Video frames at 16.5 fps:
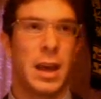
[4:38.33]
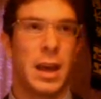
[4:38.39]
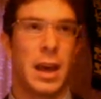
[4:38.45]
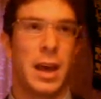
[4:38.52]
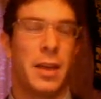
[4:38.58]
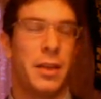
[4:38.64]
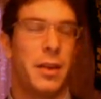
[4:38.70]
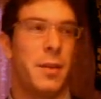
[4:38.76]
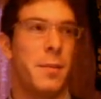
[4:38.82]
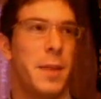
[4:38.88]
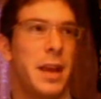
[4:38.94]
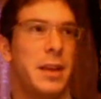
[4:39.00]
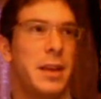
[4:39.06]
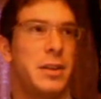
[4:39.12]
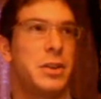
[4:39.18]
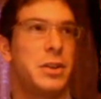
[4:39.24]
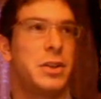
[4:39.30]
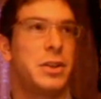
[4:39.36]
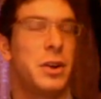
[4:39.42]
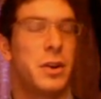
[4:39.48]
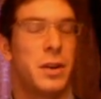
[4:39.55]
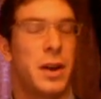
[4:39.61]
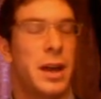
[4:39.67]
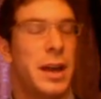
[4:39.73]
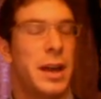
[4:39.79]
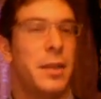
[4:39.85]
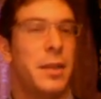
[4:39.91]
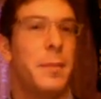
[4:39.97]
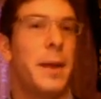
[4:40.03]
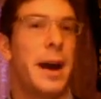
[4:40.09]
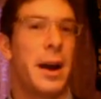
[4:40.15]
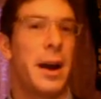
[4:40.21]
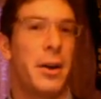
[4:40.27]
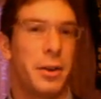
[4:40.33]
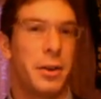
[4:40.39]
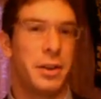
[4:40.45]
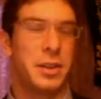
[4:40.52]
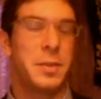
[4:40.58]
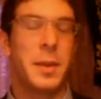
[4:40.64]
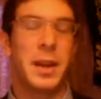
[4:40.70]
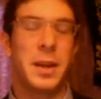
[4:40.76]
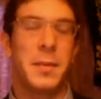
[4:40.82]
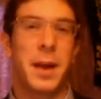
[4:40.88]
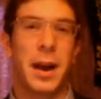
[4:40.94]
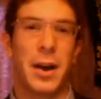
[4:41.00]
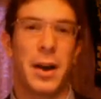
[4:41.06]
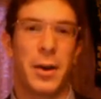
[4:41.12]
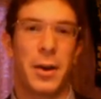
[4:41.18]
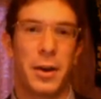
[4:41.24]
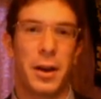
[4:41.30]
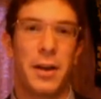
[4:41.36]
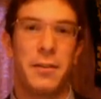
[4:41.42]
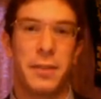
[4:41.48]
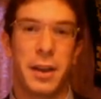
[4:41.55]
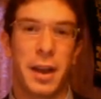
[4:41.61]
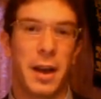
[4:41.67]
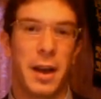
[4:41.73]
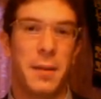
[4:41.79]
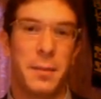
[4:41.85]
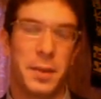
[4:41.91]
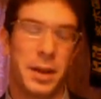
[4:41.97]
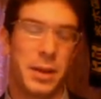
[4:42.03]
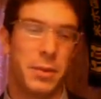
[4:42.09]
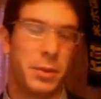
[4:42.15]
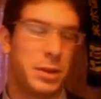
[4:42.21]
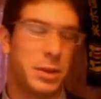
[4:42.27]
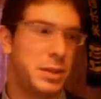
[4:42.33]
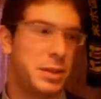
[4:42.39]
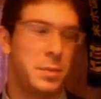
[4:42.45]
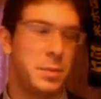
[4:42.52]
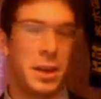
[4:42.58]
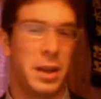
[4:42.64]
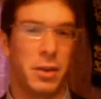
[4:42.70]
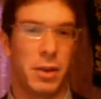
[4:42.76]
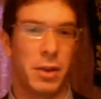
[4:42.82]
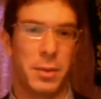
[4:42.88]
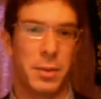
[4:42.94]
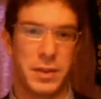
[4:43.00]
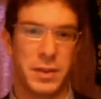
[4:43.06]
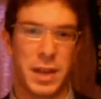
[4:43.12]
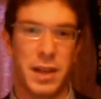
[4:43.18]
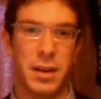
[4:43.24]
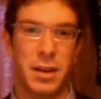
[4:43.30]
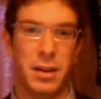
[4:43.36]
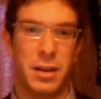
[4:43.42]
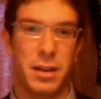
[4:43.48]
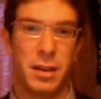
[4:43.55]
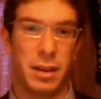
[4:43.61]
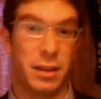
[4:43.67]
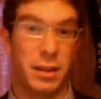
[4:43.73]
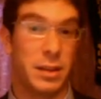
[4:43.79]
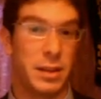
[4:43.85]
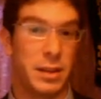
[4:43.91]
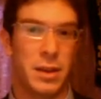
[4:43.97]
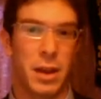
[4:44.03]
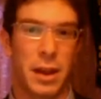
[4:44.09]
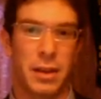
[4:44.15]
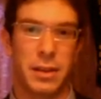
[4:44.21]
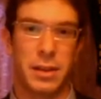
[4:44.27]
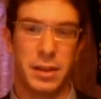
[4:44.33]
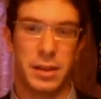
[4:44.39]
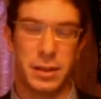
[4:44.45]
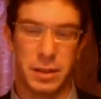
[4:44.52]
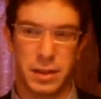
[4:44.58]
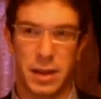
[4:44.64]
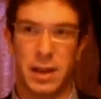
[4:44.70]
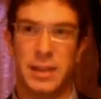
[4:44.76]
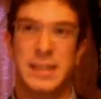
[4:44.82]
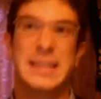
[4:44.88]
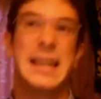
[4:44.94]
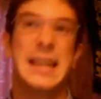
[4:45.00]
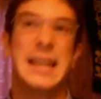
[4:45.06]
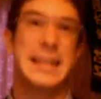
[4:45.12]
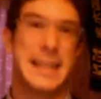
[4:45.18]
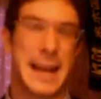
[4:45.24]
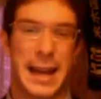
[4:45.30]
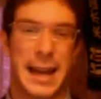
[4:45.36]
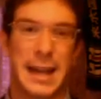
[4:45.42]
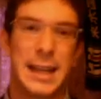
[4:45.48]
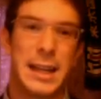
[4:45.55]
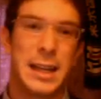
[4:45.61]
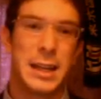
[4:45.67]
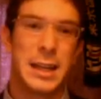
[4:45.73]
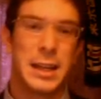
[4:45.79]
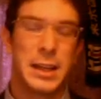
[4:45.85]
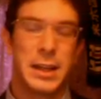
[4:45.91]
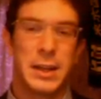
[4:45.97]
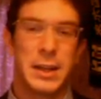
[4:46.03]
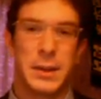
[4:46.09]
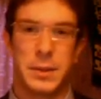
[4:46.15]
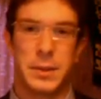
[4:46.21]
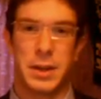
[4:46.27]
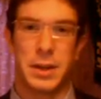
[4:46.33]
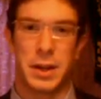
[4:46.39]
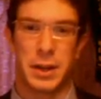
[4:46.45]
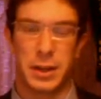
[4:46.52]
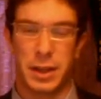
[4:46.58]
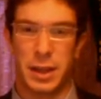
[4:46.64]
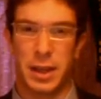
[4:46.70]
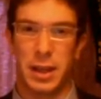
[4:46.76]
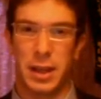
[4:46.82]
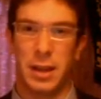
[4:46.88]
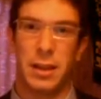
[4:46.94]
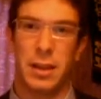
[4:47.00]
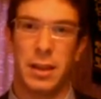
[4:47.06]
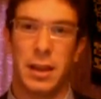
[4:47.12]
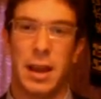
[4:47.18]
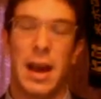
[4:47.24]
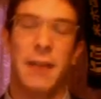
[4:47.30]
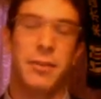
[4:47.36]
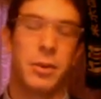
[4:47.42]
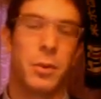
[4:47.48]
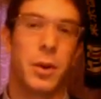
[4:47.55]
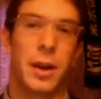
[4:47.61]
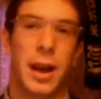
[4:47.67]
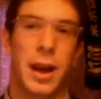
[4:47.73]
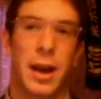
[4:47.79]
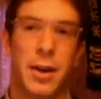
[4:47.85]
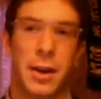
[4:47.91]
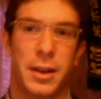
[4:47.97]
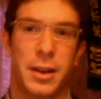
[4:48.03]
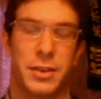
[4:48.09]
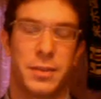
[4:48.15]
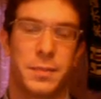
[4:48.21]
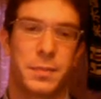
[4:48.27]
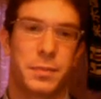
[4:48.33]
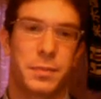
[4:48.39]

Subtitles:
and they're made to show the power, the spending power of the company which is being represented at these sektai, which are the after-work outings.